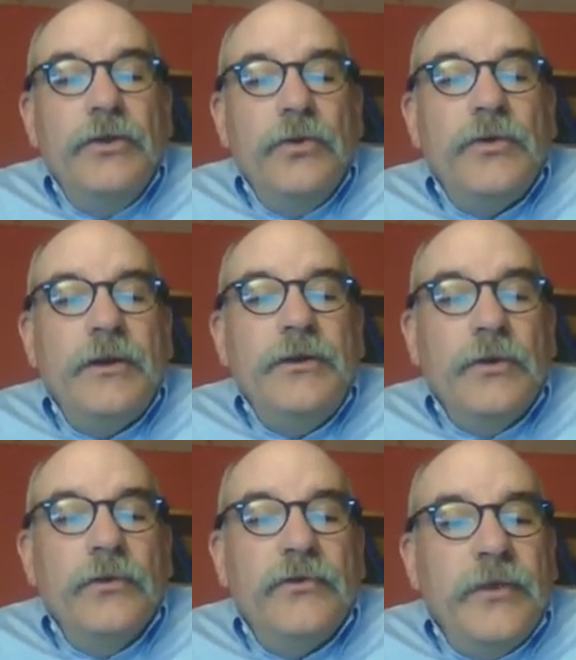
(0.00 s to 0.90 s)
you can
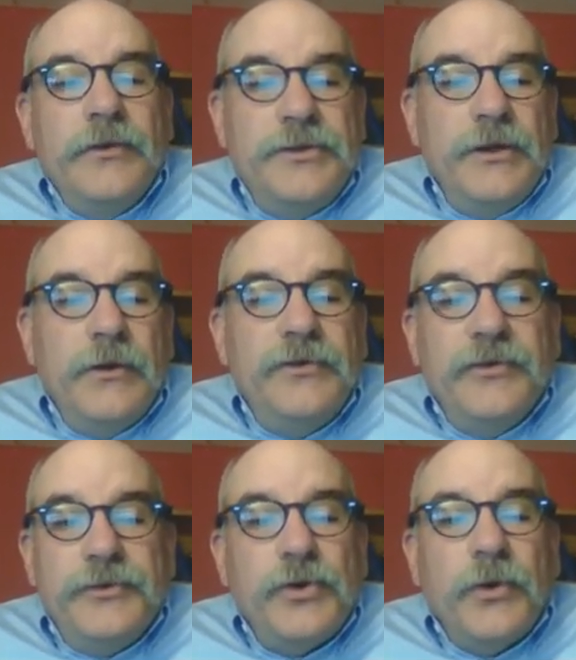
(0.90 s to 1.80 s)
use the geoid
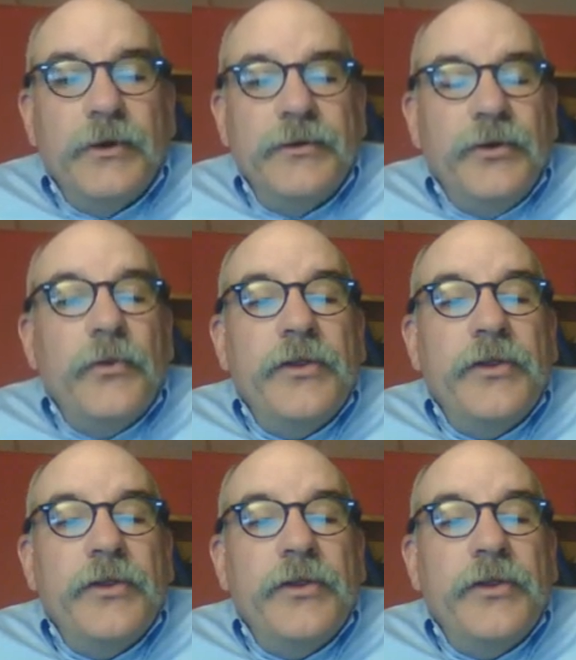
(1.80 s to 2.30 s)
you know,